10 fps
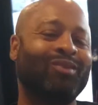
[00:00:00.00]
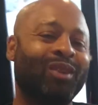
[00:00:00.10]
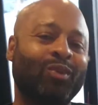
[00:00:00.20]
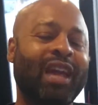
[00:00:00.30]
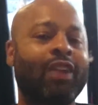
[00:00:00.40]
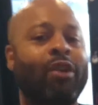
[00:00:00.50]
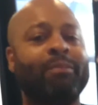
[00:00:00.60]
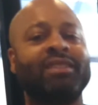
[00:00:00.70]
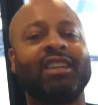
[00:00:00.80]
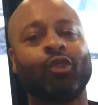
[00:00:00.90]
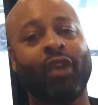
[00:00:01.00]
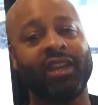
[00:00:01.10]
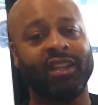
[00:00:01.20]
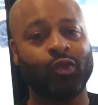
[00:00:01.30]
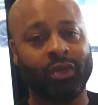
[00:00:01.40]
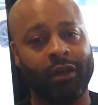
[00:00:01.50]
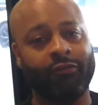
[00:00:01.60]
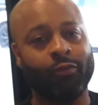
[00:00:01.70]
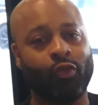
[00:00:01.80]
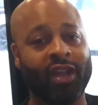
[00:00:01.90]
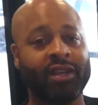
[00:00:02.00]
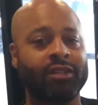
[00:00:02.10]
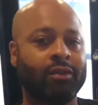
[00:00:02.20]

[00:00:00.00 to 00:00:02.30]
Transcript: We gotta represent greatness. You come from greatness.